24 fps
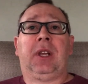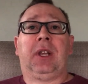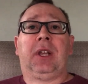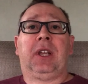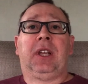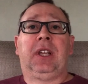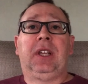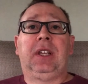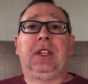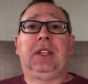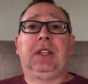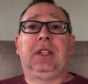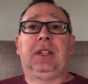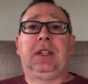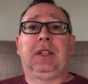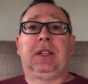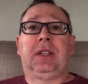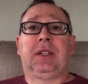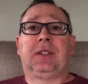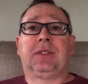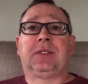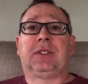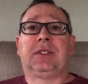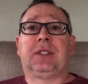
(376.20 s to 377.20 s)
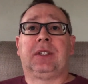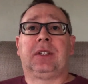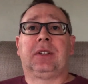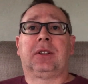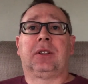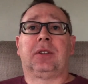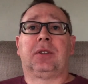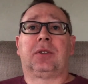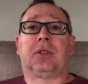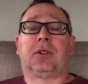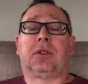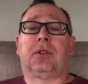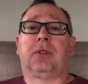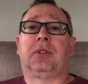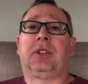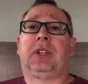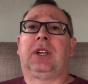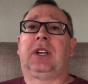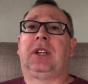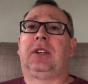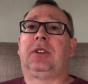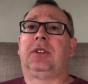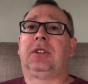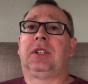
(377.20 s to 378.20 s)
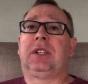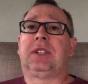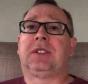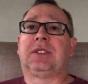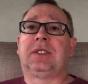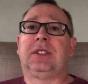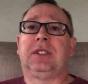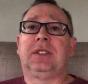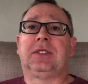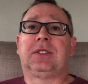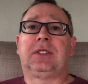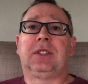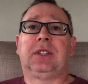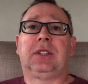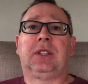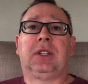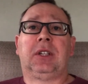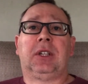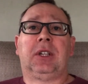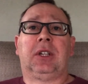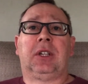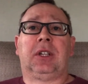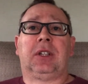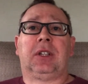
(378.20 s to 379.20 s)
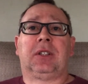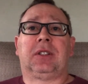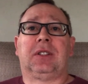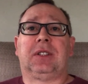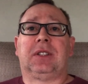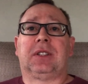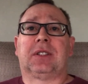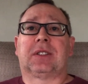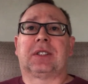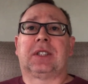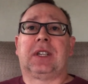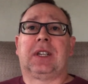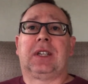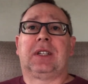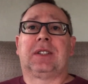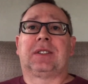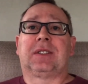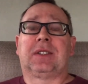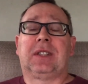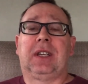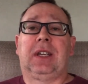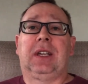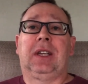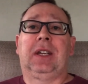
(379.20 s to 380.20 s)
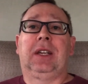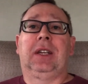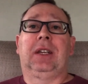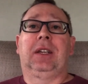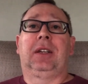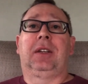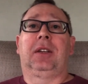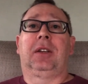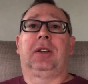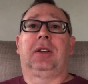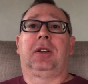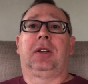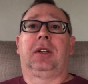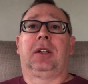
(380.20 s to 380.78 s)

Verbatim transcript: He is in control. Now, I know that's easy to just kind of say,